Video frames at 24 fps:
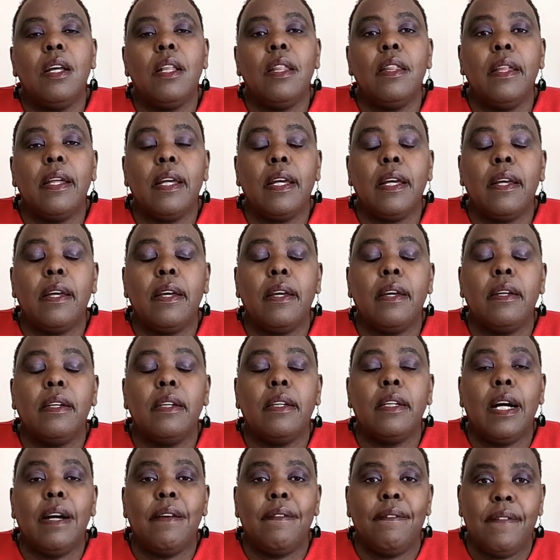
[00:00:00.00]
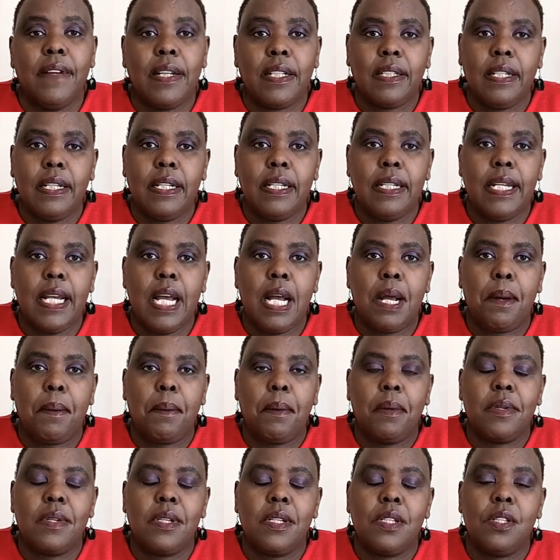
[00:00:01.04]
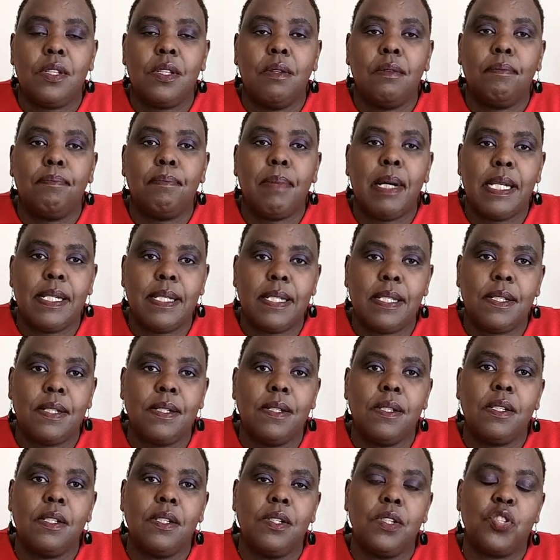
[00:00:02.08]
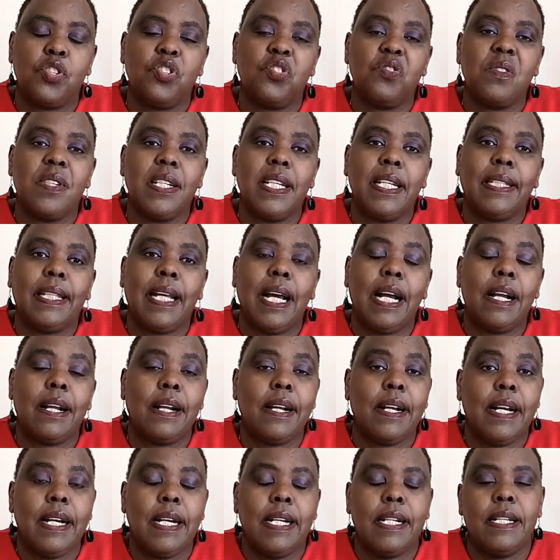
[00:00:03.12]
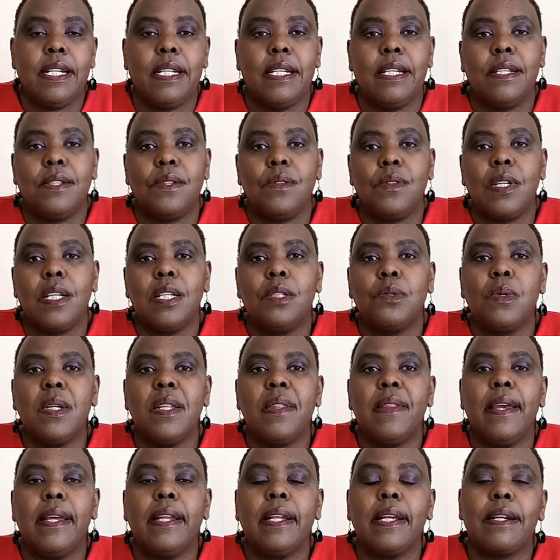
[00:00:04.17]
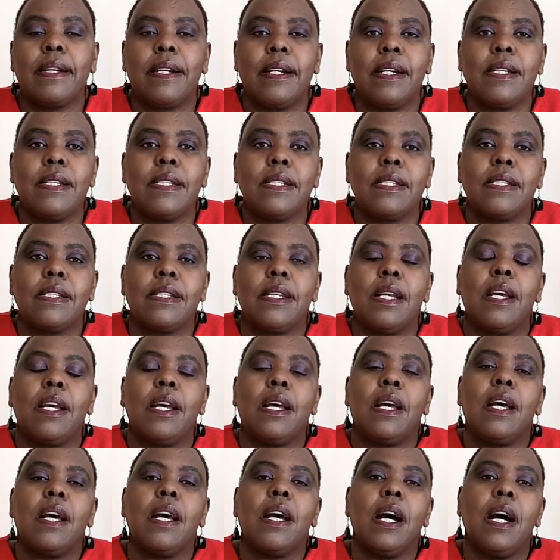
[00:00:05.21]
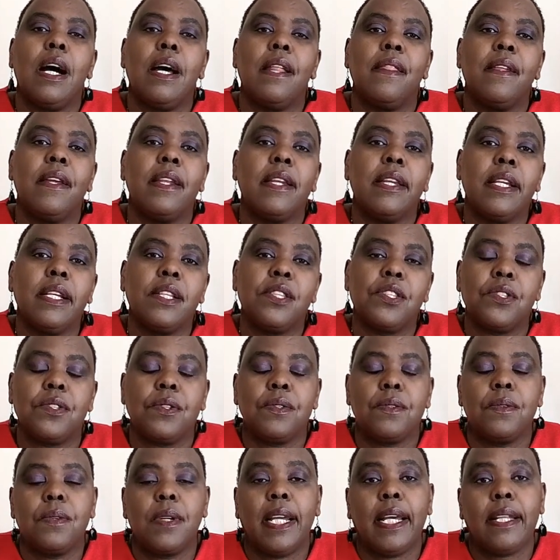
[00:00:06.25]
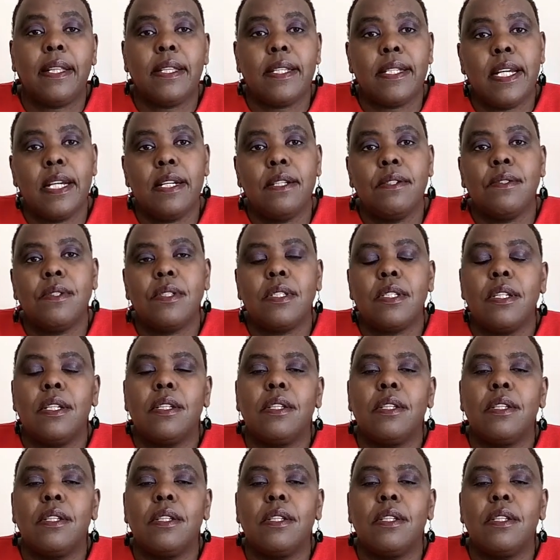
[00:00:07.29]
the affected young person or student a card, so that when they're in class and they need to get out,